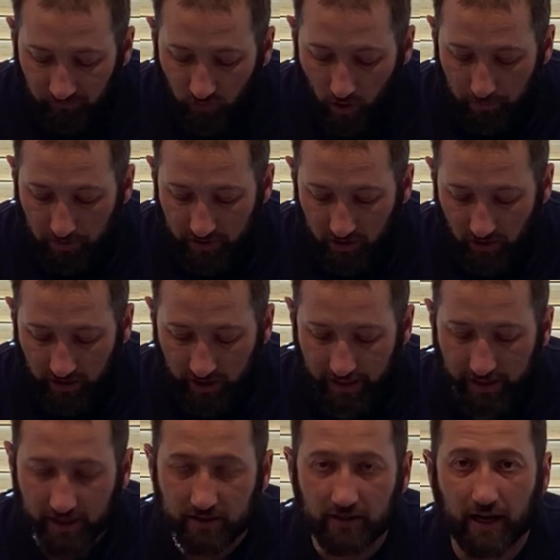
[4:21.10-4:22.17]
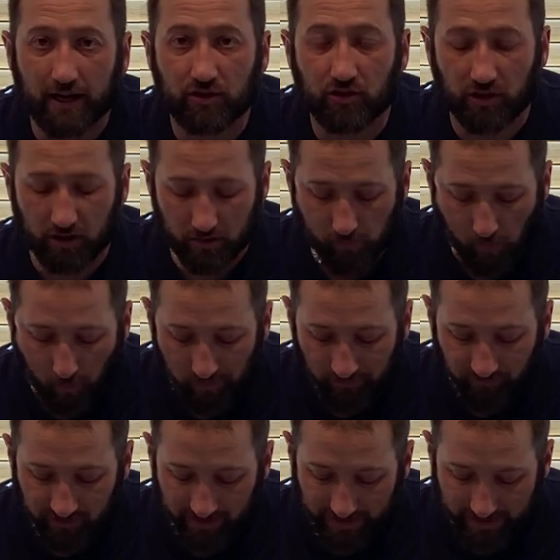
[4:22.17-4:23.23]
dump in your cans, add your
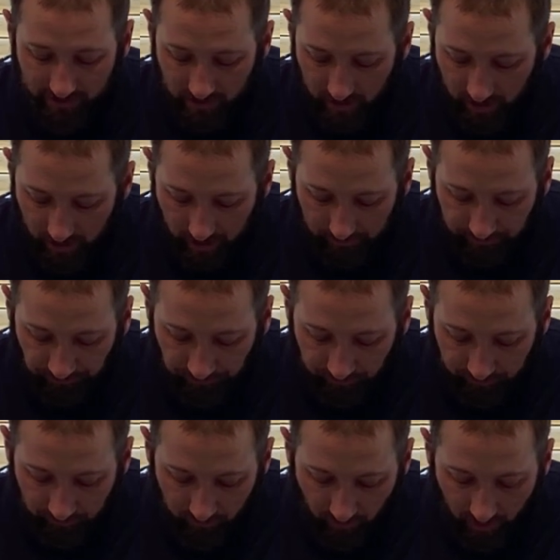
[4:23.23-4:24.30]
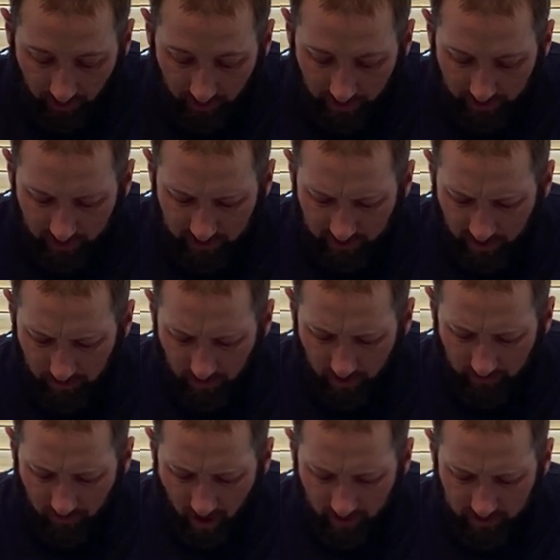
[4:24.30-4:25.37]
seasoning, and let it
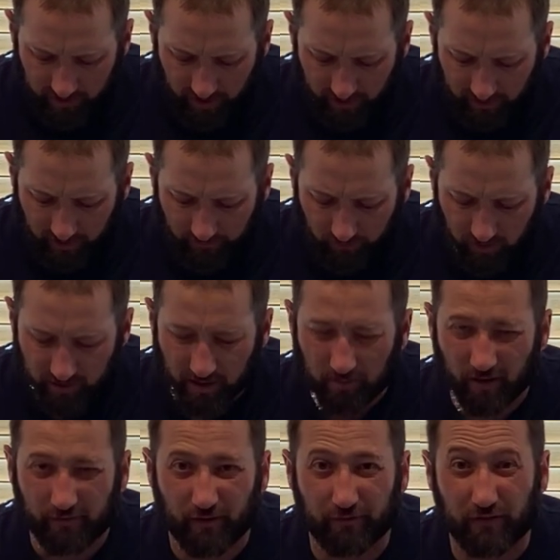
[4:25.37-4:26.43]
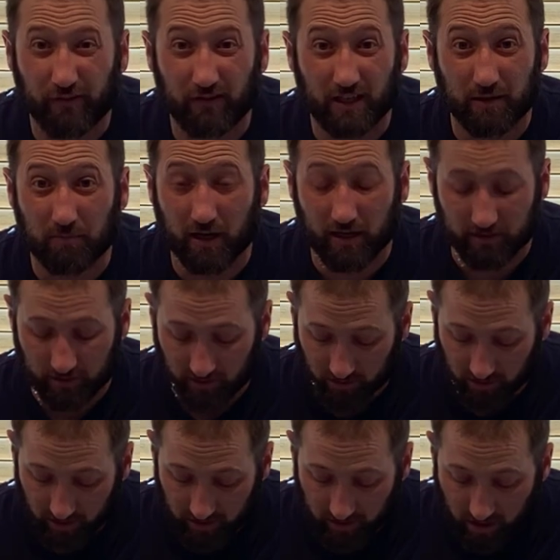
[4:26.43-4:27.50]
simmer. Honestly, I think if you simmer for 15 minutes, it's
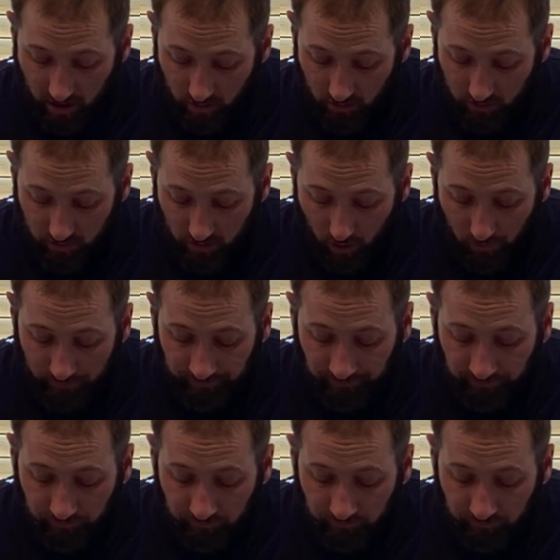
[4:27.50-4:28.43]
good to go. So